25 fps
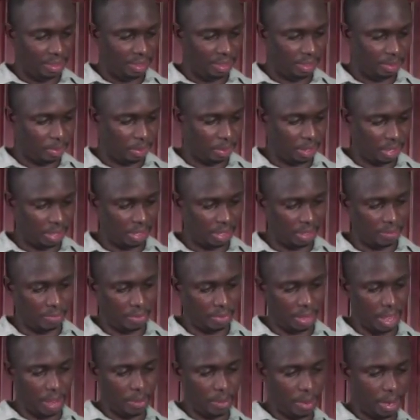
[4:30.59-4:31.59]
Sprinkle some
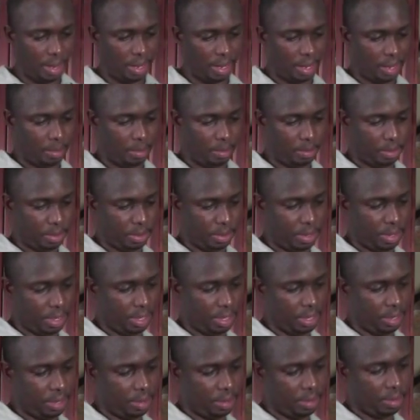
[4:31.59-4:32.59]
flour in that bowl
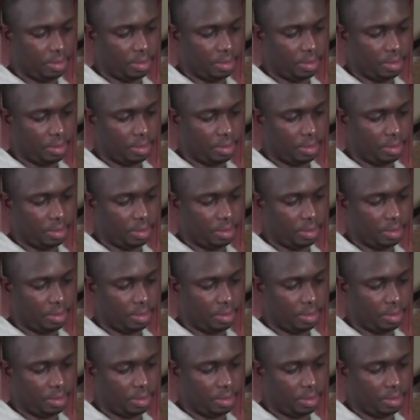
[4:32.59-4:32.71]
there.